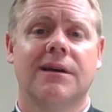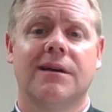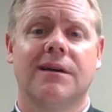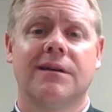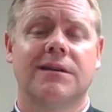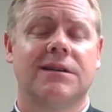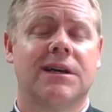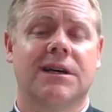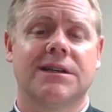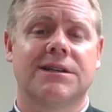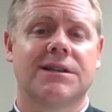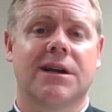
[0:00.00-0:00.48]

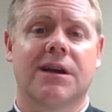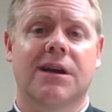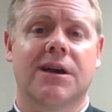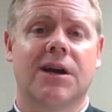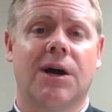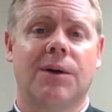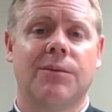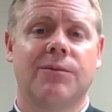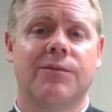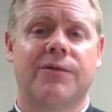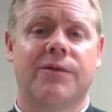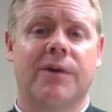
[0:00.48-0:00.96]
It doesn't
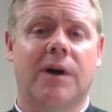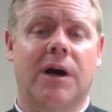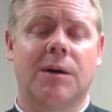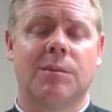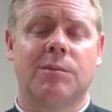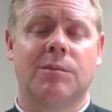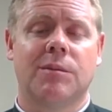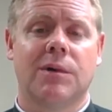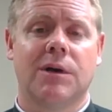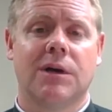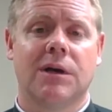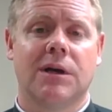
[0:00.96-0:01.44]
come
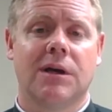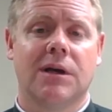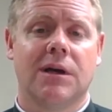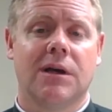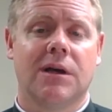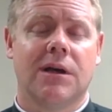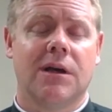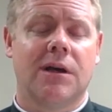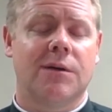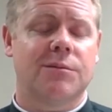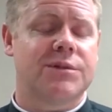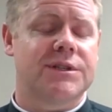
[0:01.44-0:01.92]
from
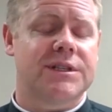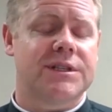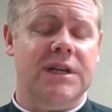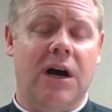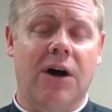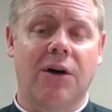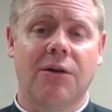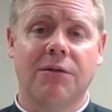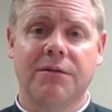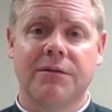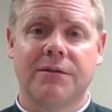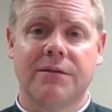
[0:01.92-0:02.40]

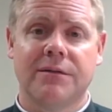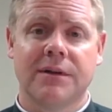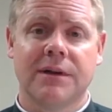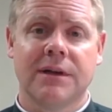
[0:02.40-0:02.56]
himself.